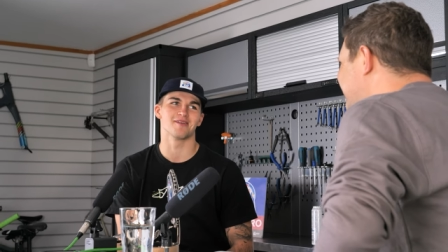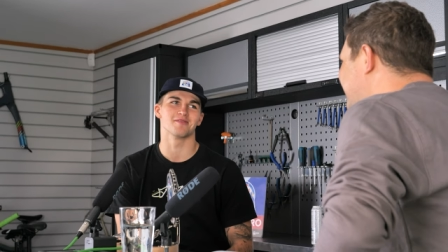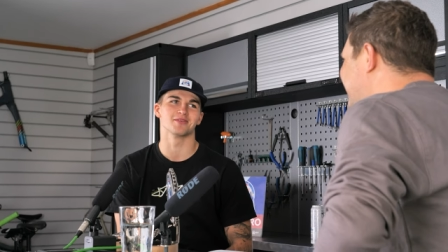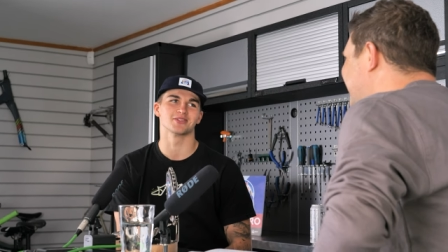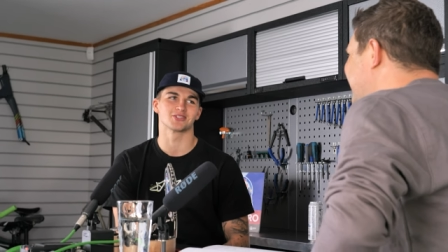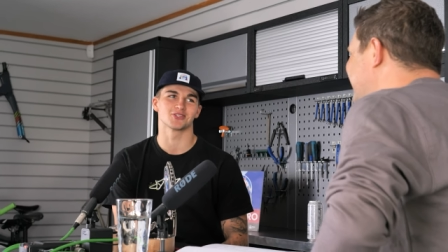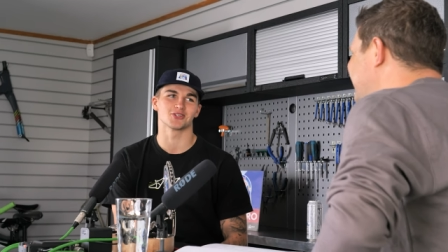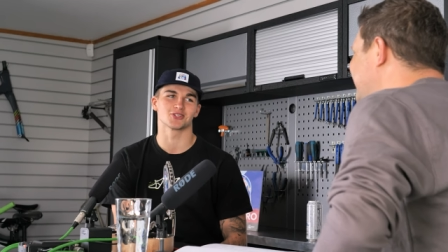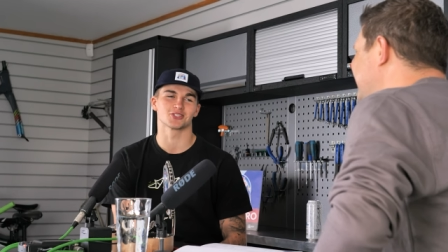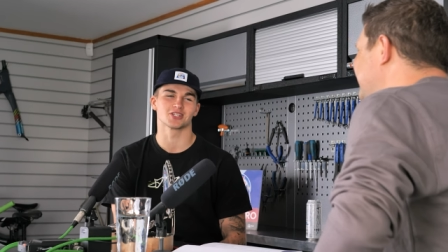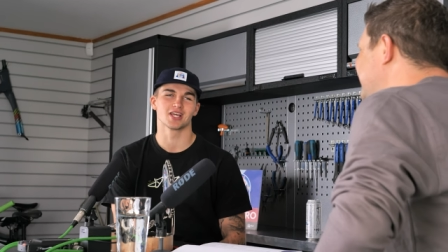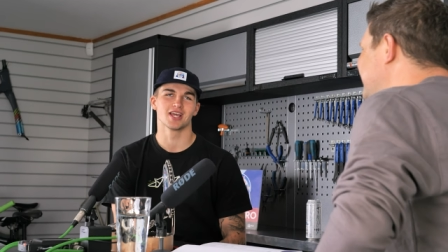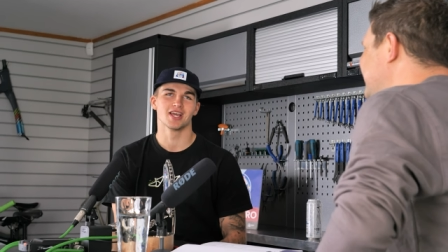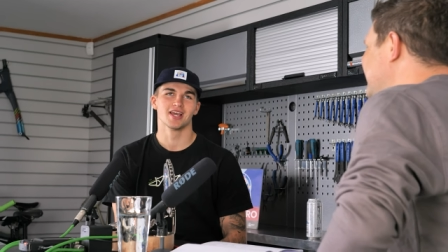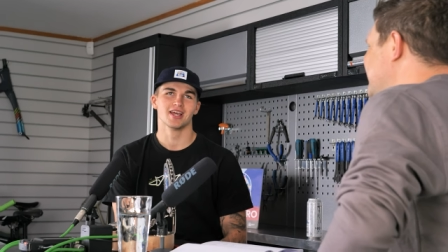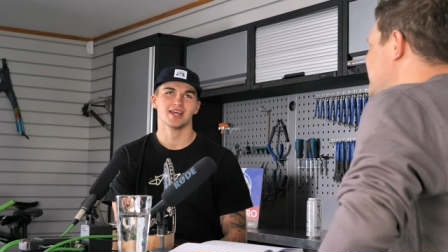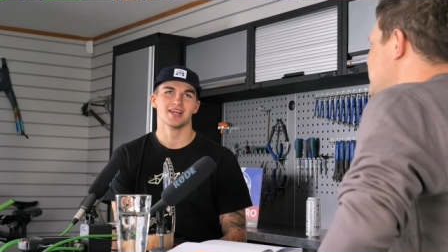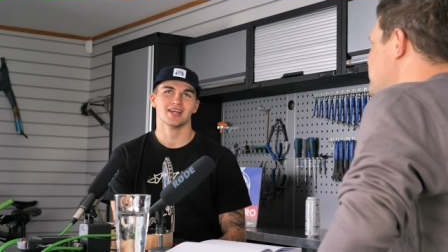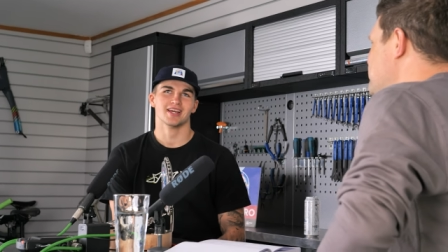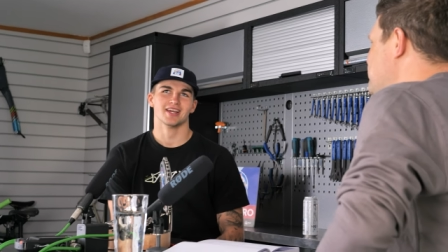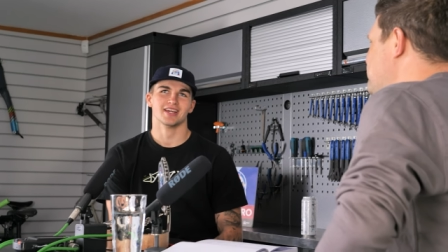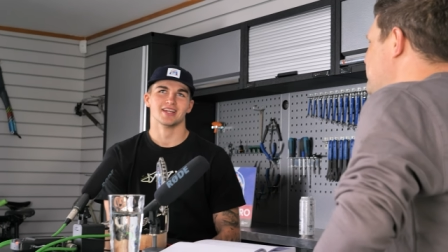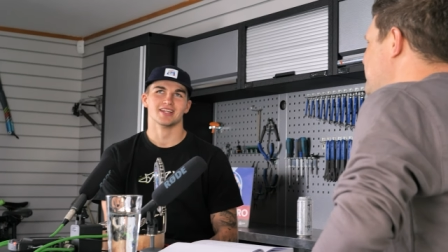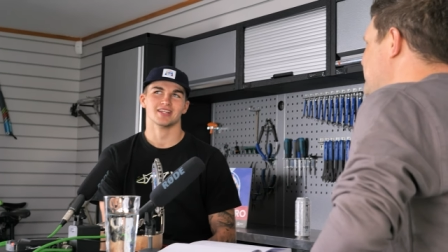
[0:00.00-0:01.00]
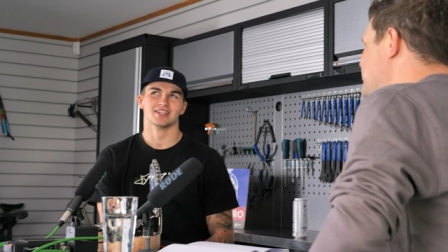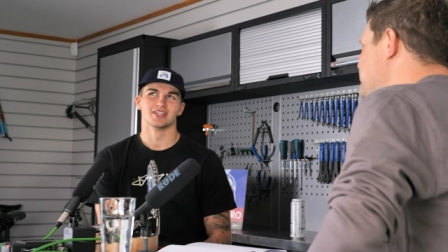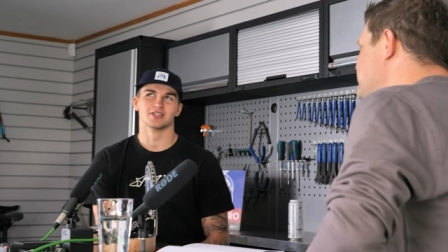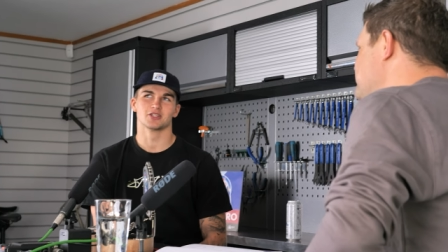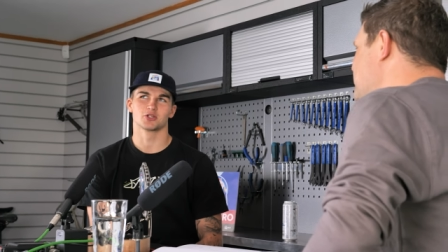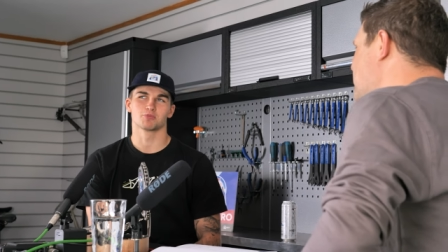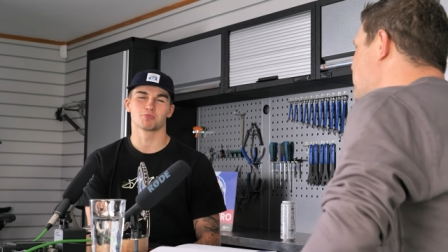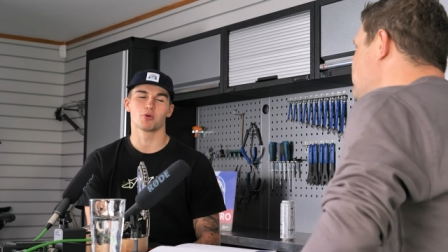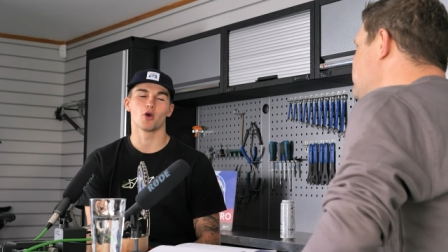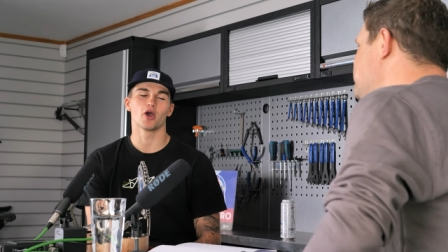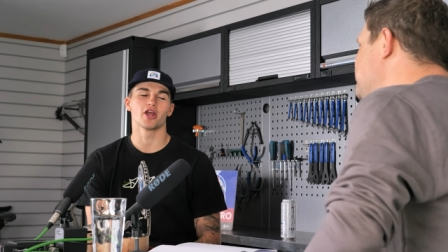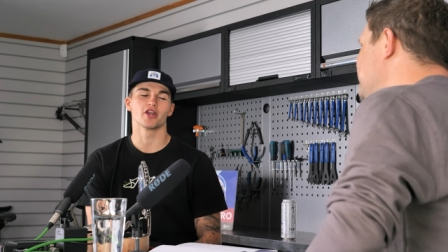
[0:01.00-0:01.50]
It was just
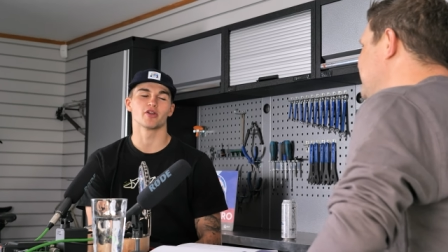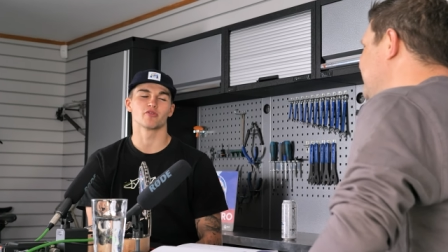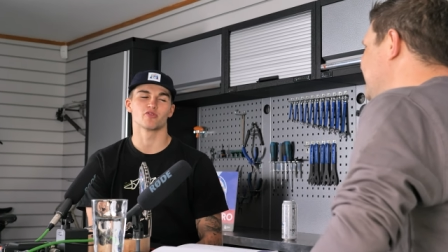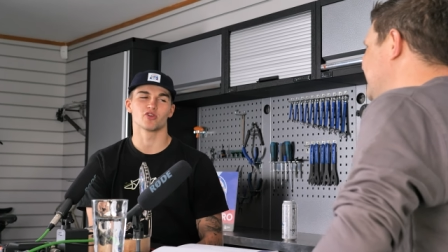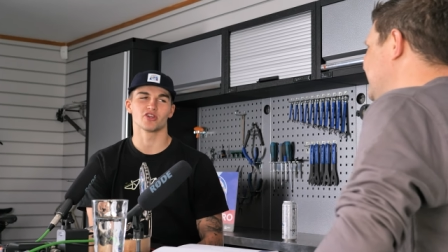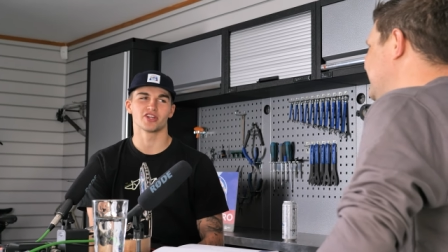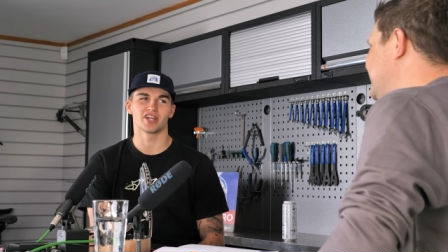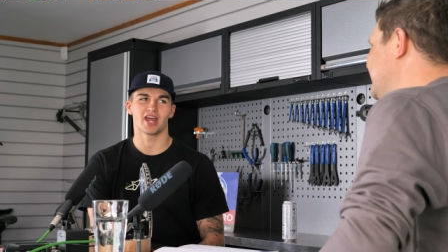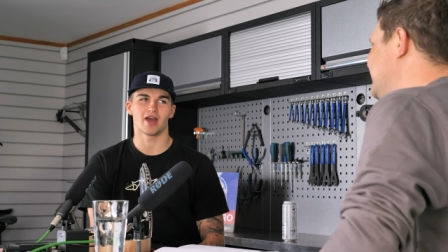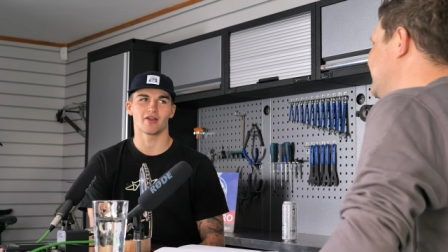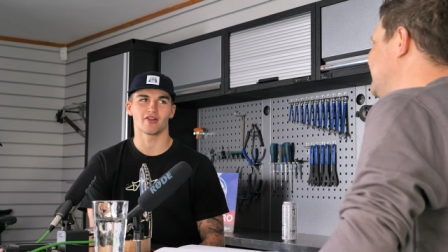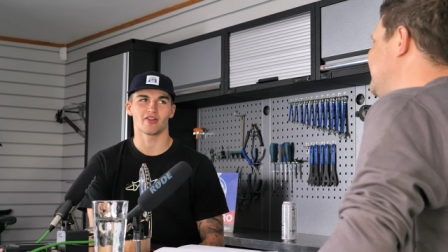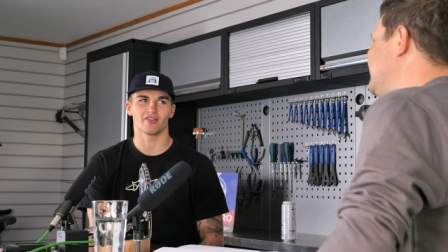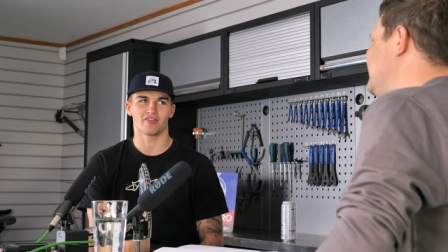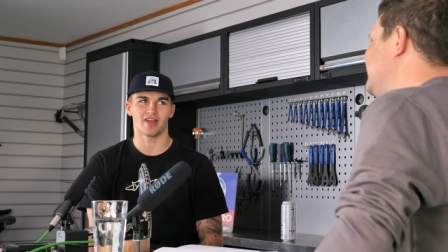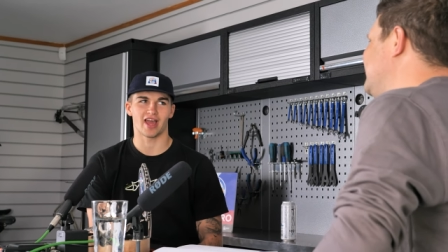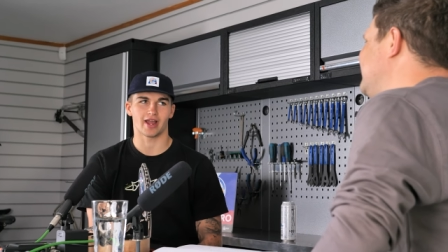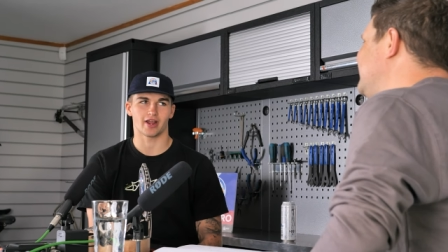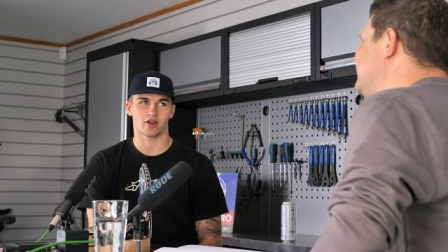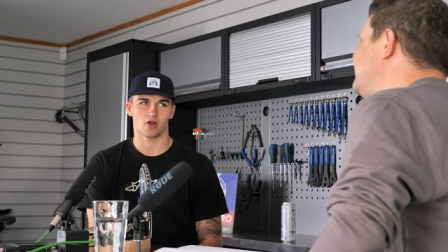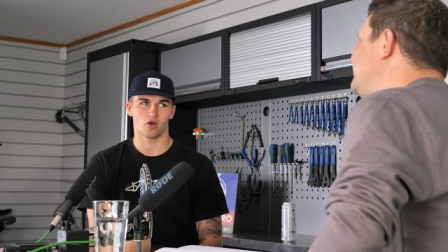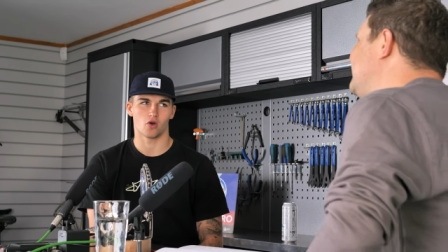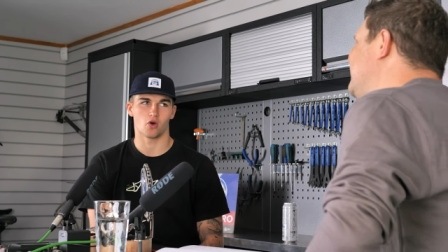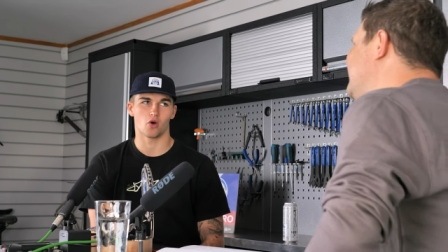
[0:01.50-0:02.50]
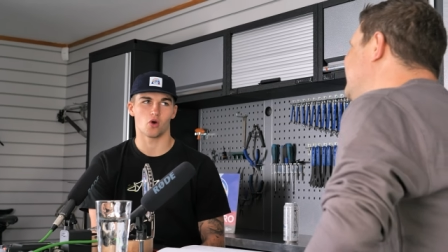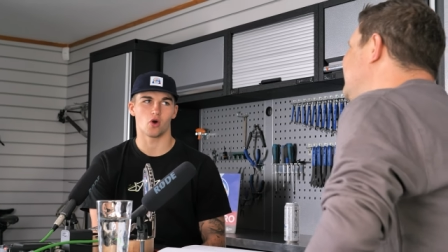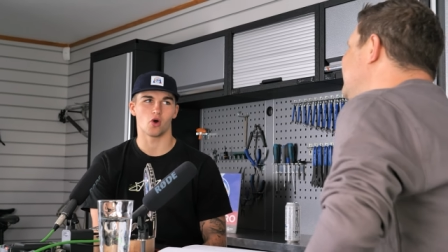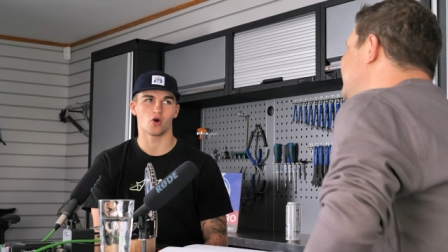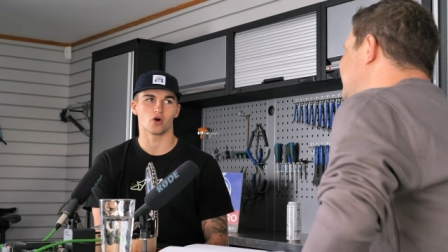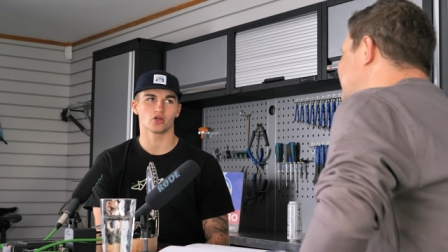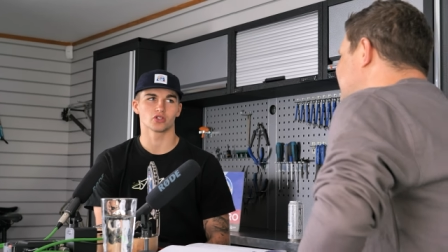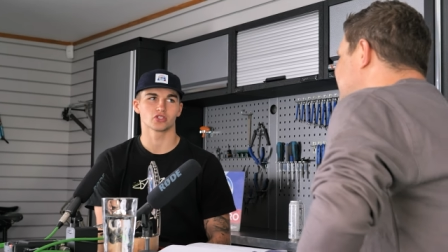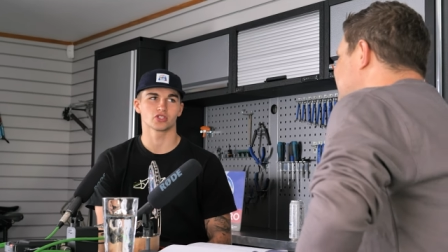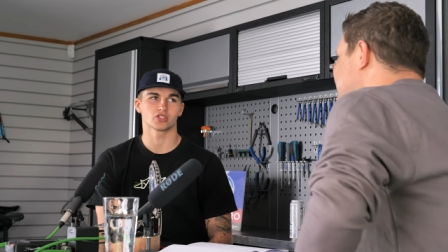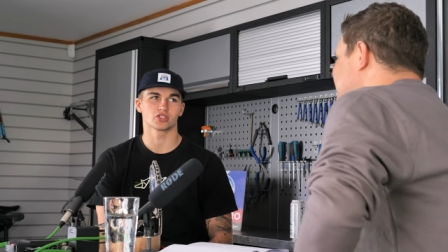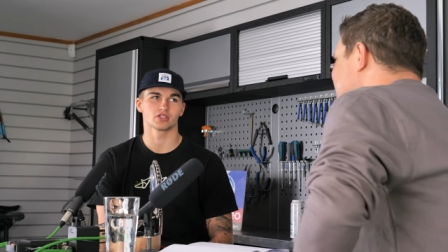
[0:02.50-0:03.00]
putting a rundown on that
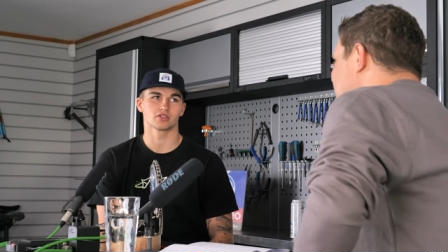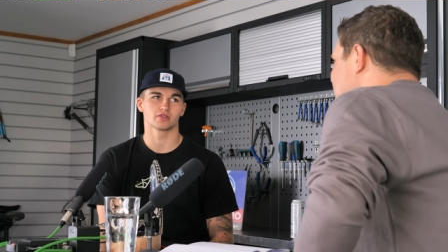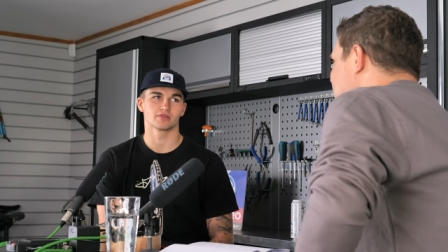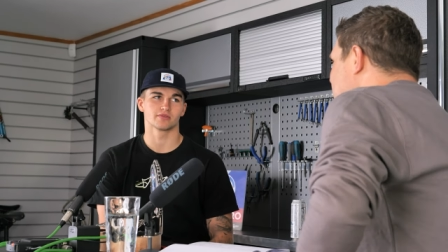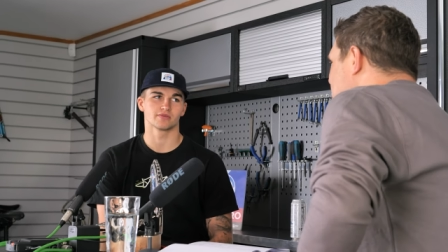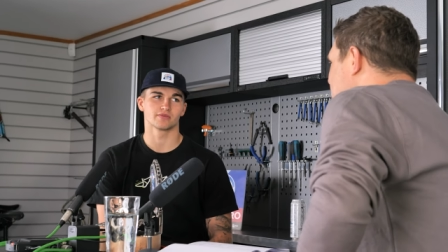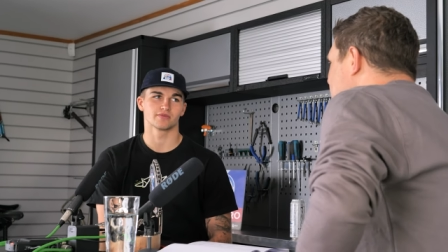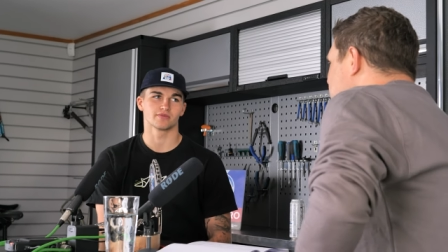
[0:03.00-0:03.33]
course